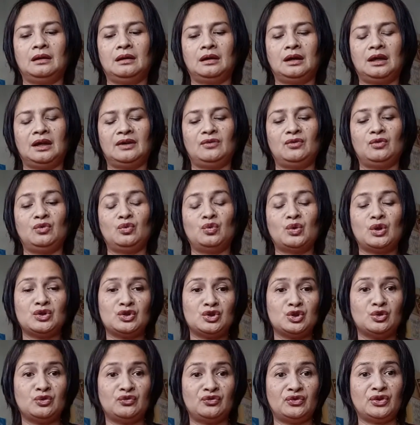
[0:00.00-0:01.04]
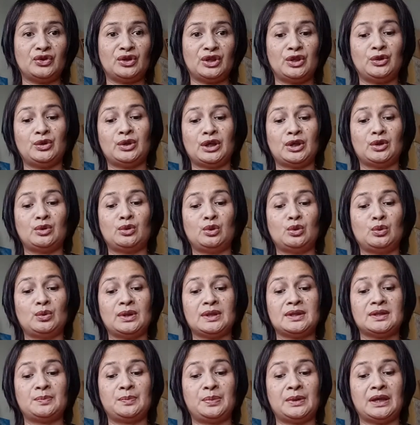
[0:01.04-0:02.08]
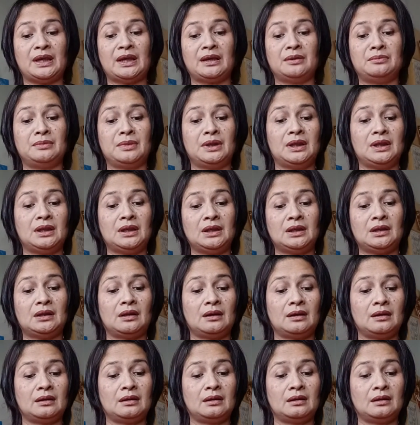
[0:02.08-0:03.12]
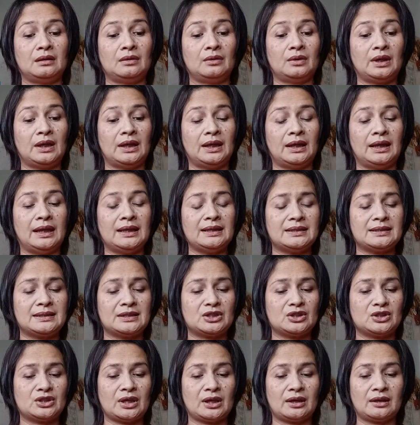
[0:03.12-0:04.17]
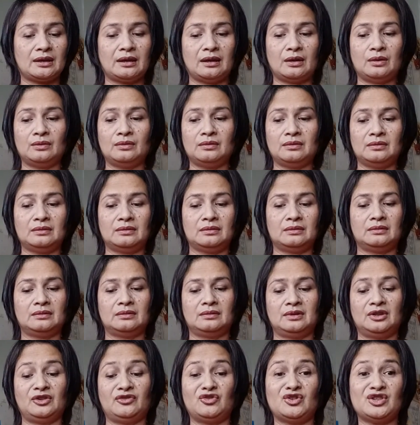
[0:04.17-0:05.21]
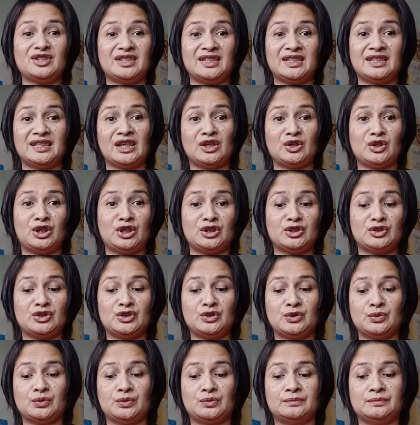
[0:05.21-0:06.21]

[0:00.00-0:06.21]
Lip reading: If you want to know further, you can always PM me. And okay, let's check out the first thing that you need to do.